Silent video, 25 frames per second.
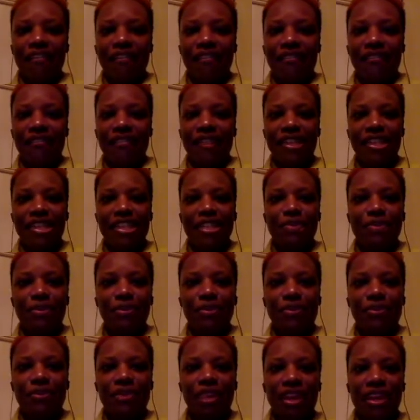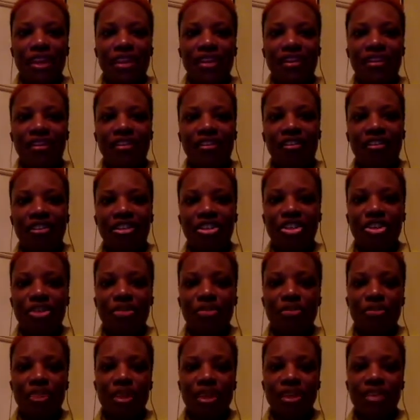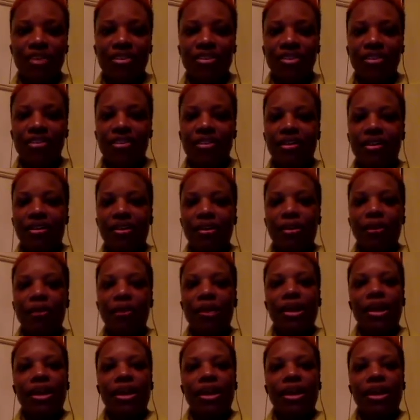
Facebook, right here on Jamaicans.com.